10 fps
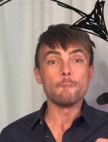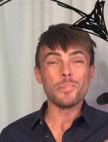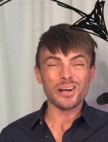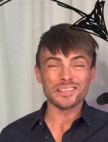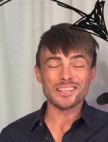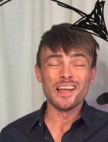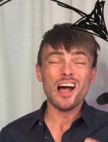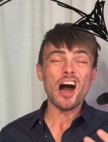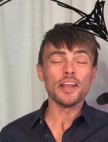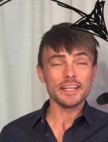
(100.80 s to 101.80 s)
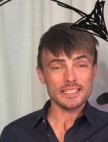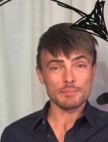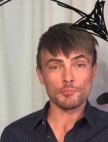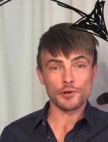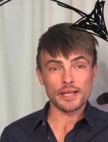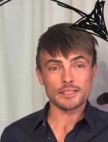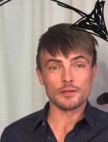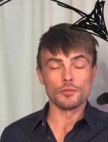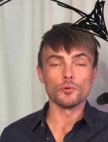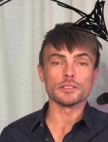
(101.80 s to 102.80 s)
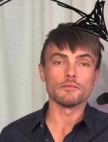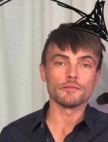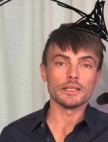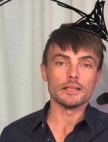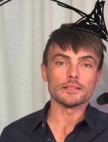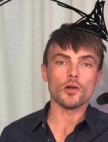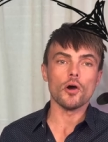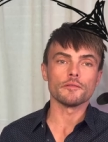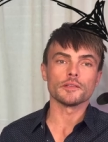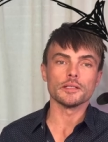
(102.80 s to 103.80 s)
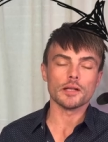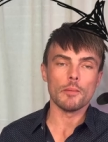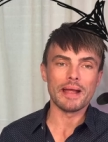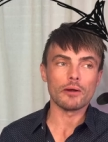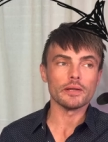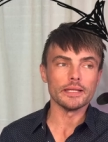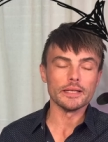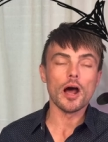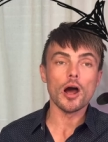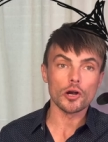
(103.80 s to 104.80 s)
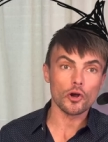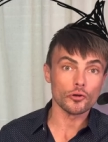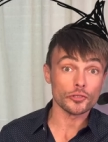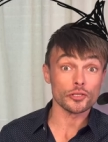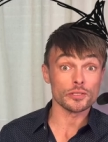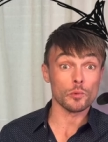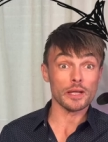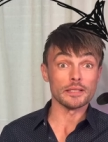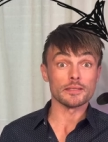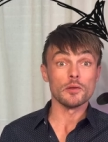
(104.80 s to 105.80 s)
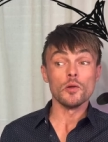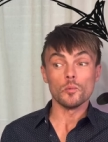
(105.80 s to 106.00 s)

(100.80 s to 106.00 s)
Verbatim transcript: But unexpressed thoughts and feelings often come out in unconscious ways,